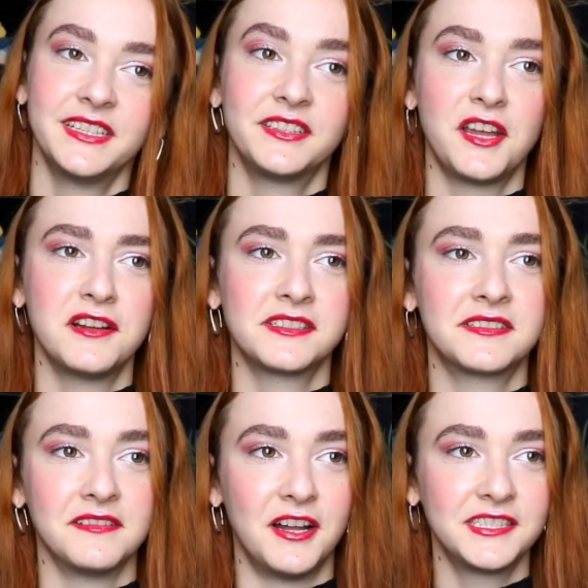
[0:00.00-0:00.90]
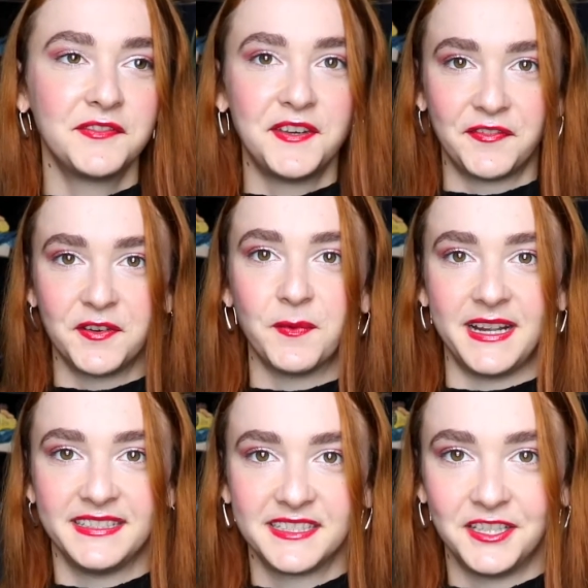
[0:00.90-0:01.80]
there's lots of different
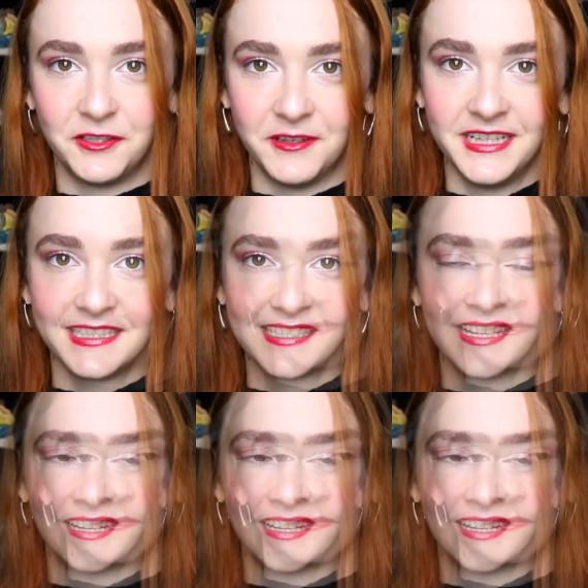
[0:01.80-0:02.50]
ways to do it.